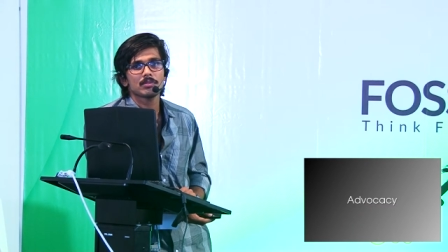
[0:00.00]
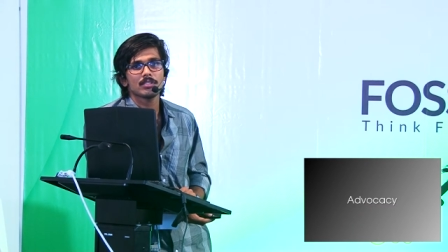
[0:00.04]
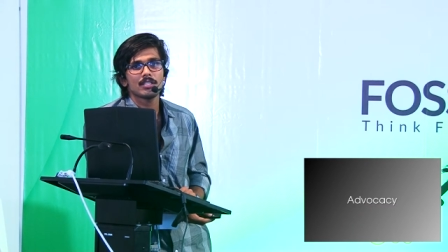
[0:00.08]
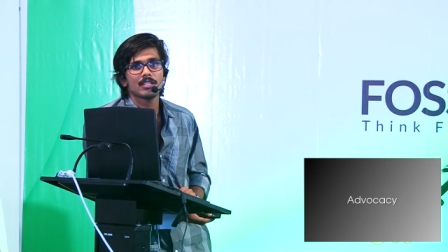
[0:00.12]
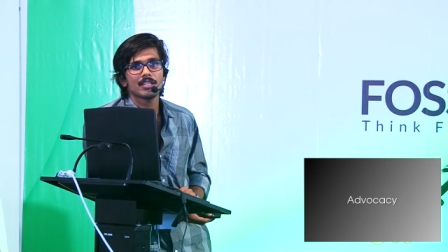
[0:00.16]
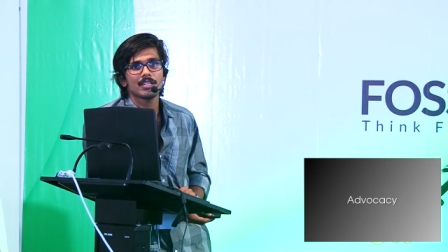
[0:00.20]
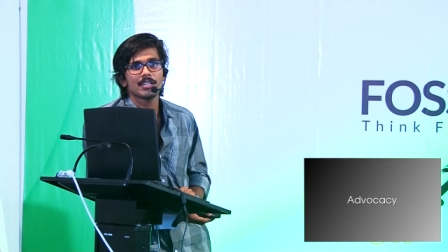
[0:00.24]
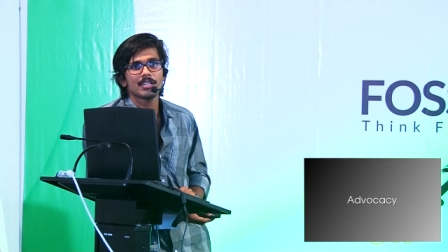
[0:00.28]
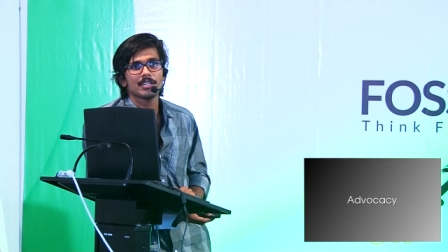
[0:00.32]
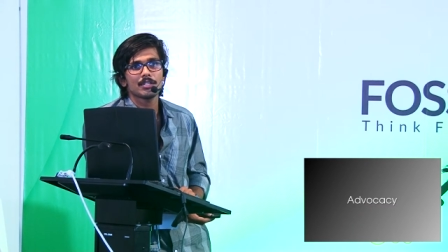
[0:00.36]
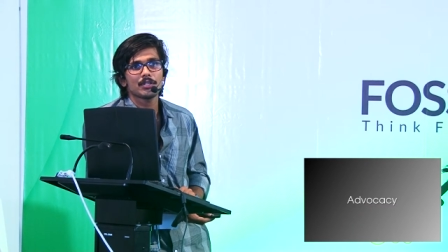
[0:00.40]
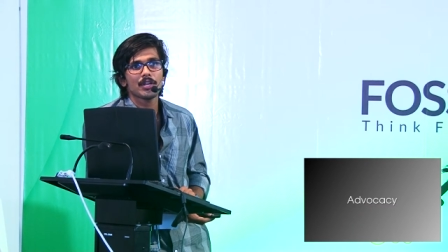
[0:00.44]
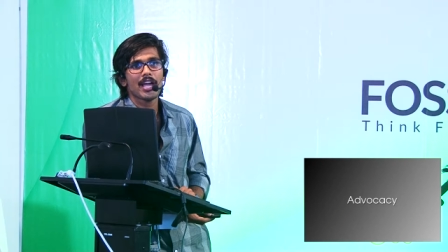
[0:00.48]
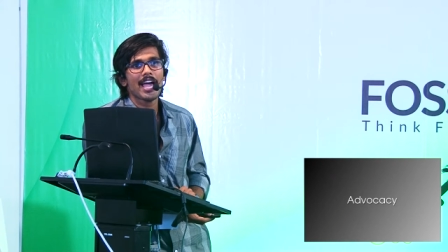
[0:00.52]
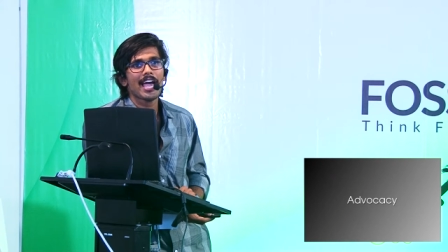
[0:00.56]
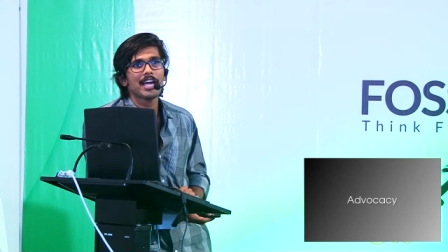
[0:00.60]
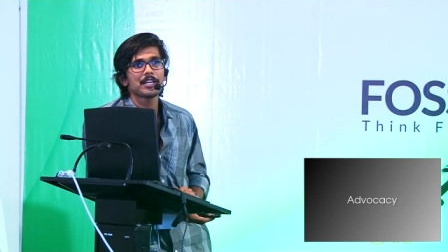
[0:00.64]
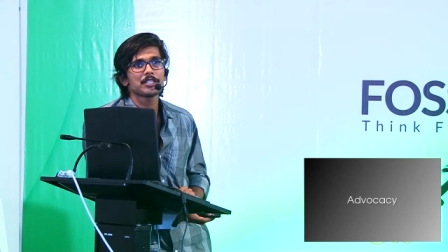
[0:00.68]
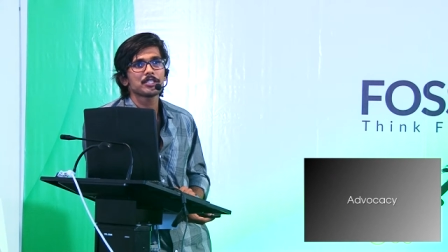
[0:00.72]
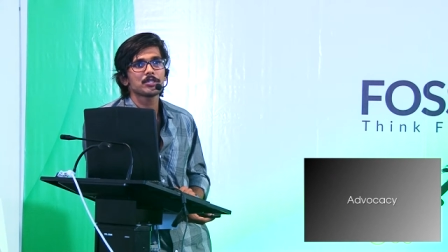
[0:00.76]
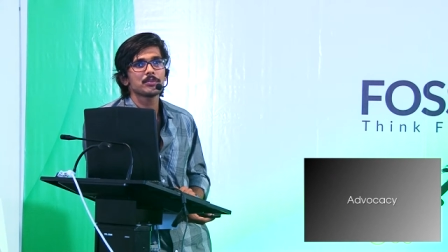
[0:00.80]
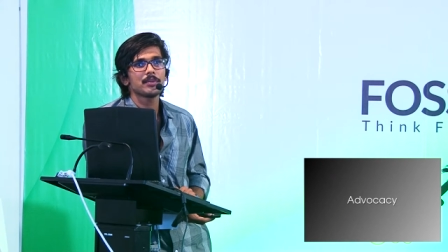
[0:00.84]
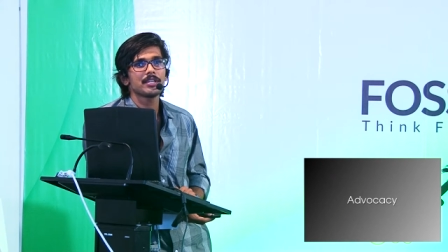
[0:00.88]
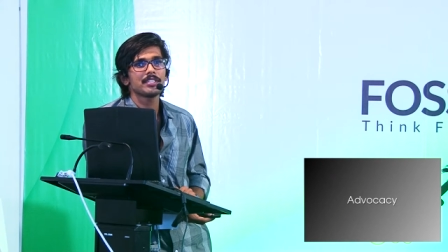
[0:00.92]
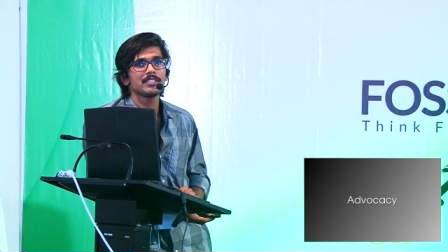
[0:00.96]
uh, you
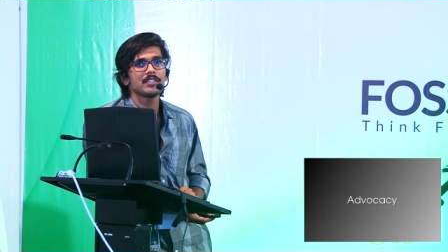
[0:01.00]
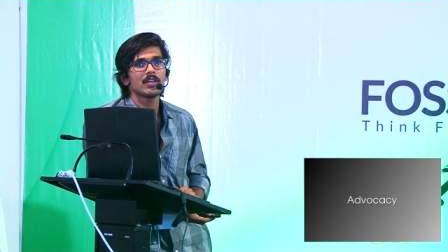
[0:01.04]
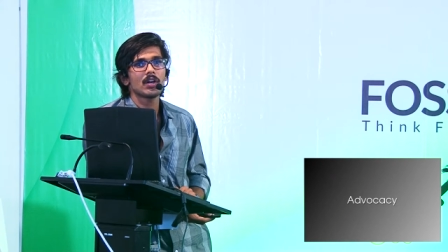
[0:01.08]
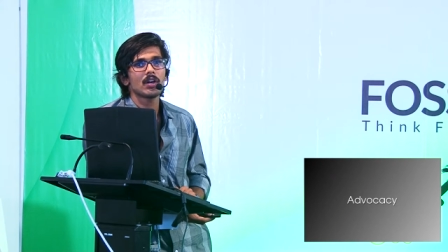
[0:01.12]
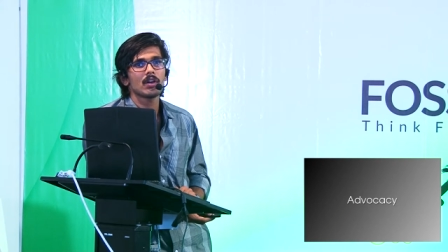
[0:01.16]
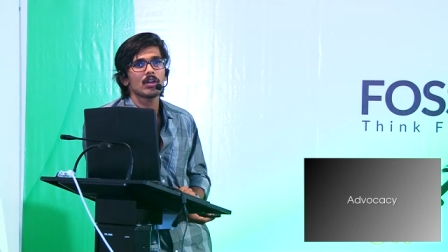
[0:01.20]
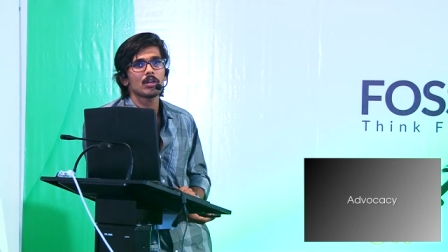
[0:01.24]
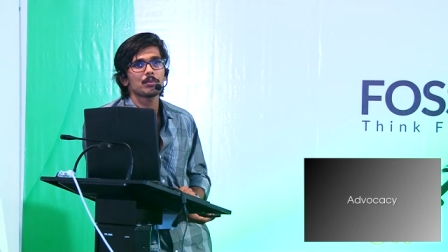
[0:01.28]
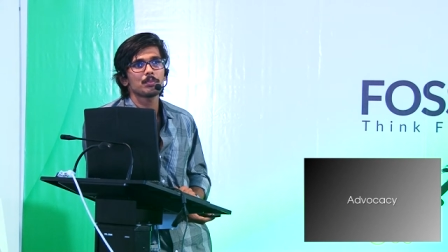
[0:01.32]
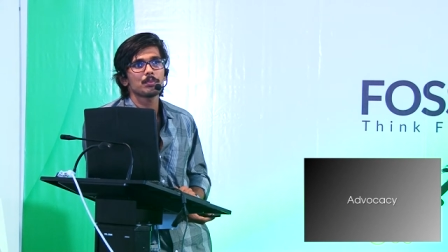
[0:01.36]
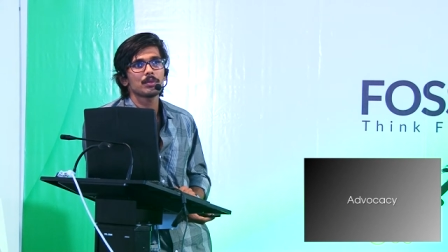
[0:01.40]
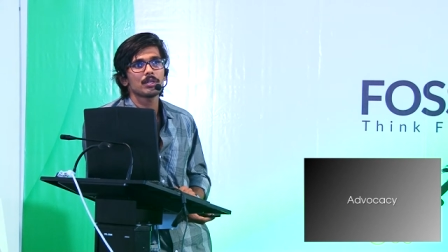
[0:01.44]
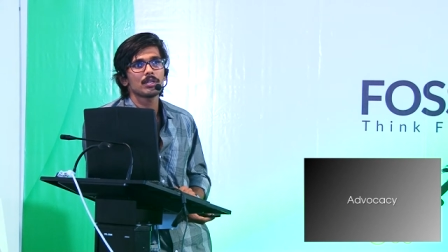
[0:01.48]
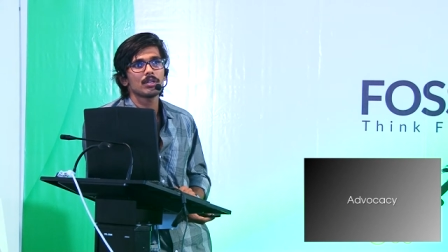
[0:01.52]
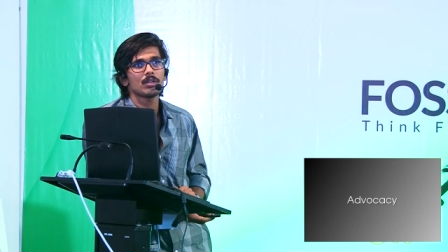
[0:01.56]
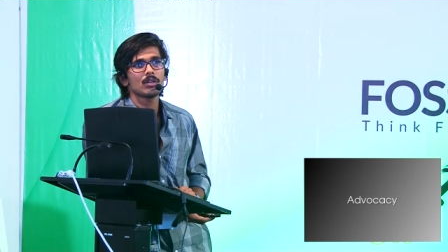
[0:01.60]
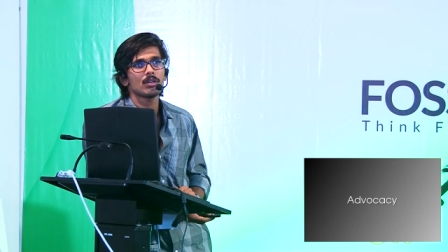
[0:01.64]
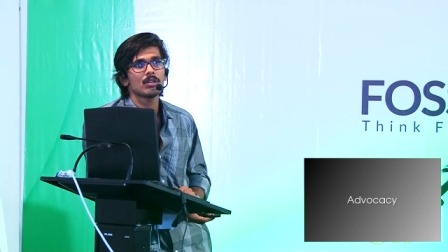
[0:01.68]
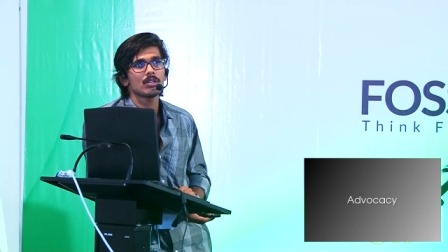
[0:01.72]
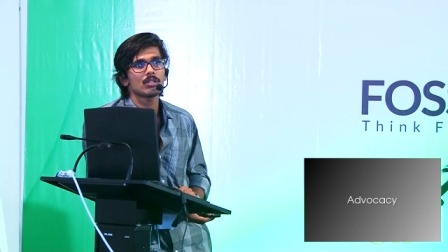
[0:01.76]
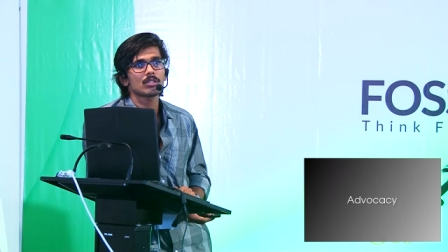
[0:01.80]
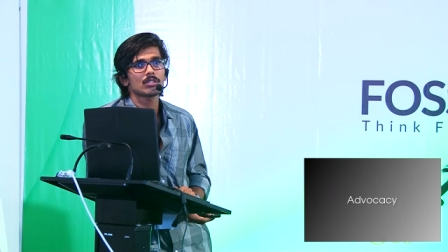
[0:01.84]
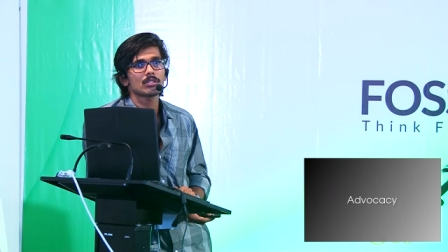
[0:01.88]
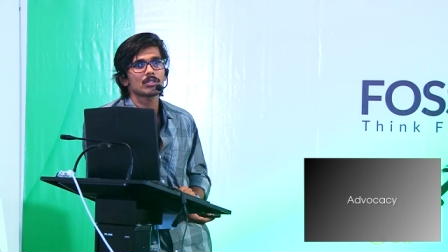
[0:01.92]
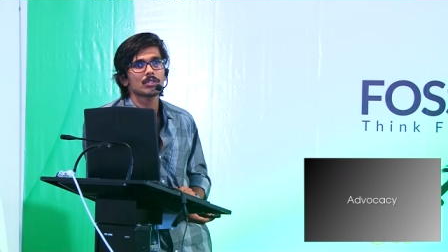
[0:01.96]
have to be a developer
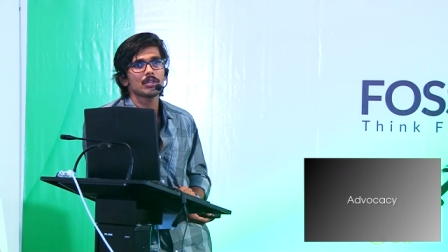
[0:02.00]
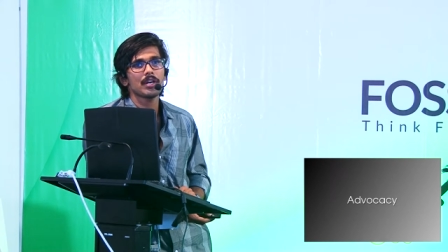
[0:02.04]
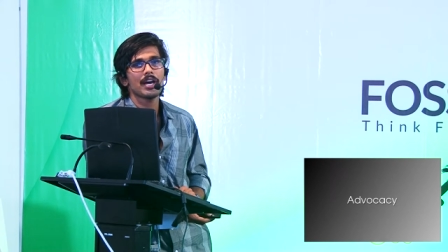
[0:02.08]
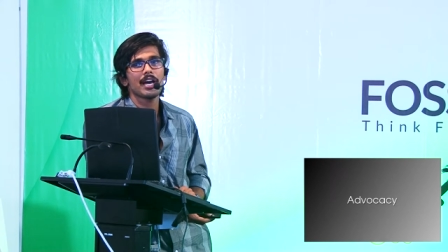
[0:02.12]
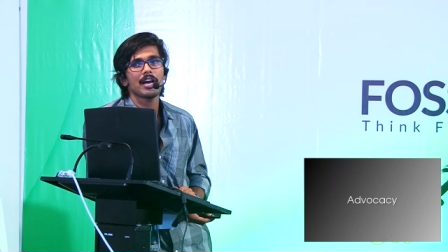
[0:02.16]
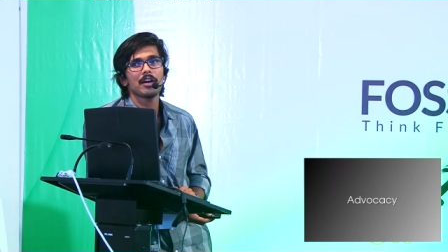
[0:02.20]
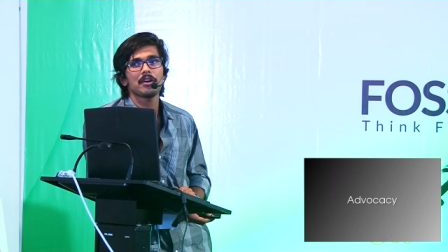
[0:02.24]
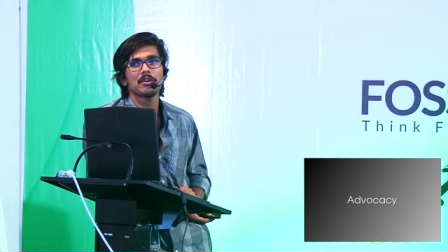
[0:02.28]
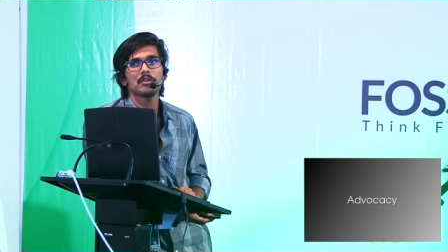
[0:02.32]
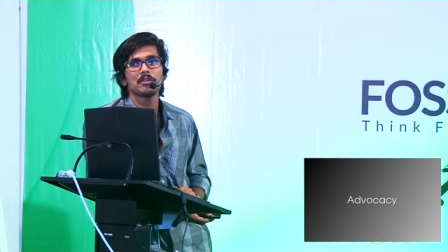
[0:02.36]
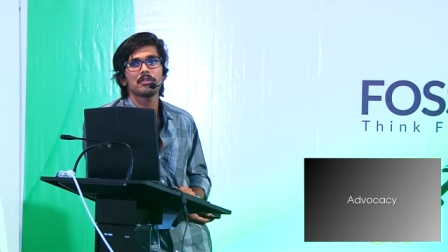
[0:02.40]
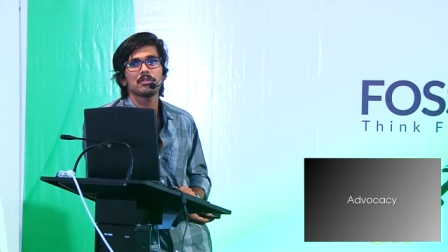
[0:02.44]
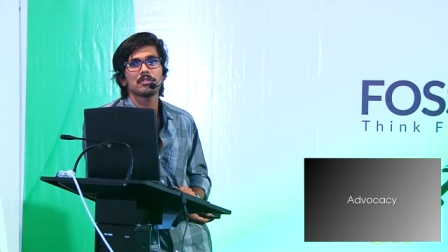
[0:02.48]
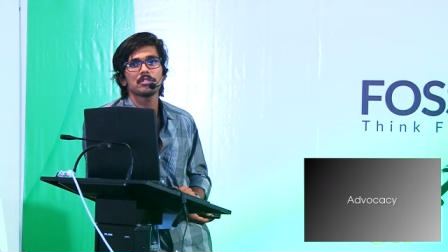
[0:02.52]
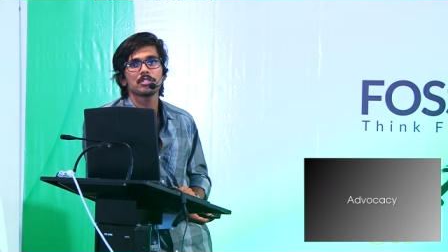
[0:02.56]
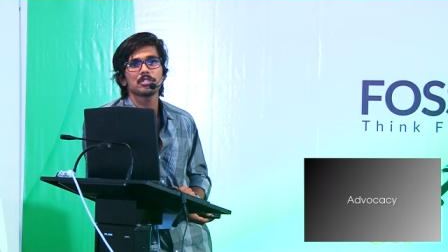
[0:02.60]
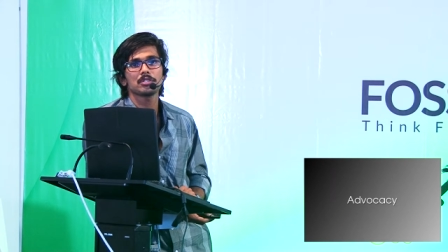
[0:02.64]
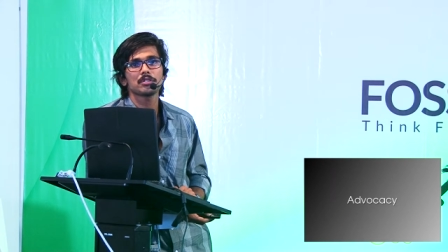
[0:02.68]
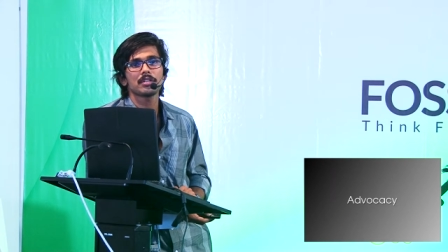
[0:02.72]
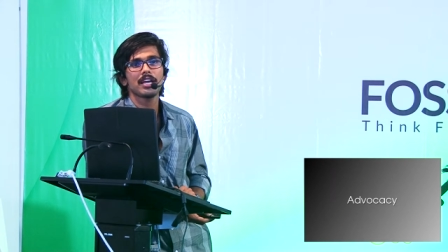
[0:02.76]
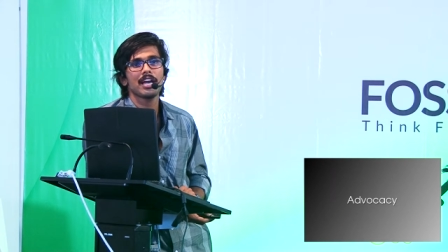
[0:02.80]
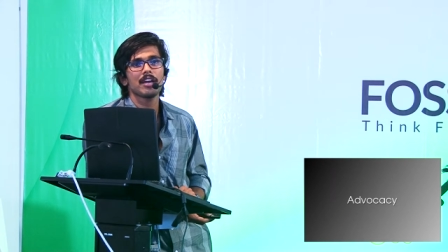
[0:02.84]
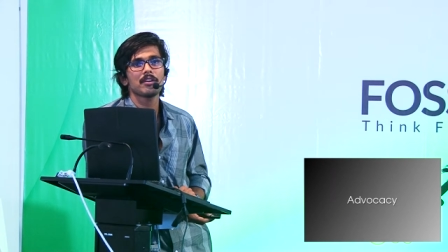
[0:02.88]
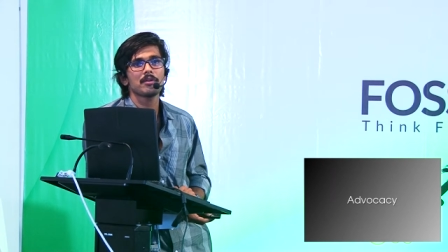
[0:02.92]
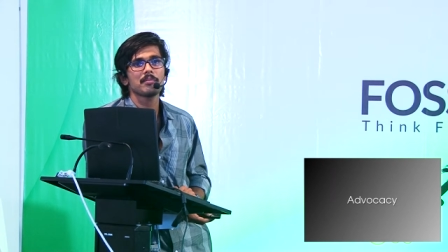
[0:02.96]
or you have you
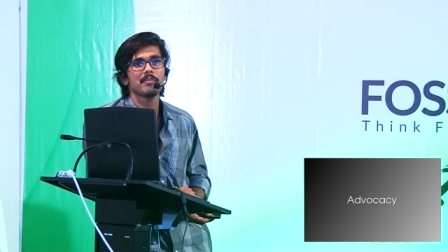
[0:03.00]
should have